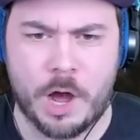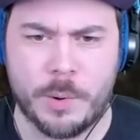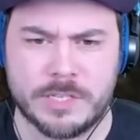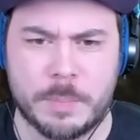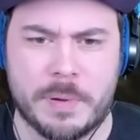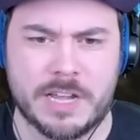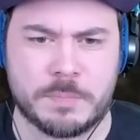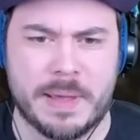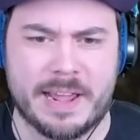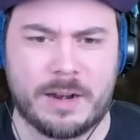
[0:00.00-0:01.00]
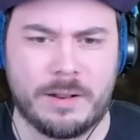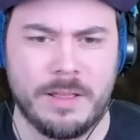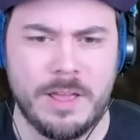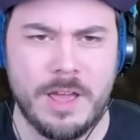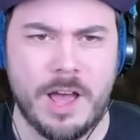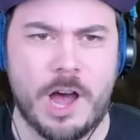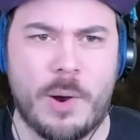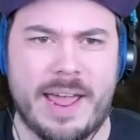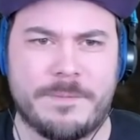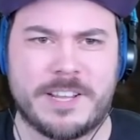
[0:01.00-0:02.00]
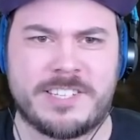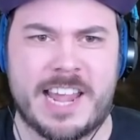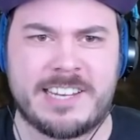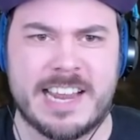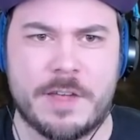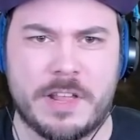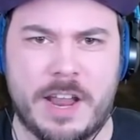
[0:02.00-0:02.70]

it's a boss battle. Oh, I have to take down the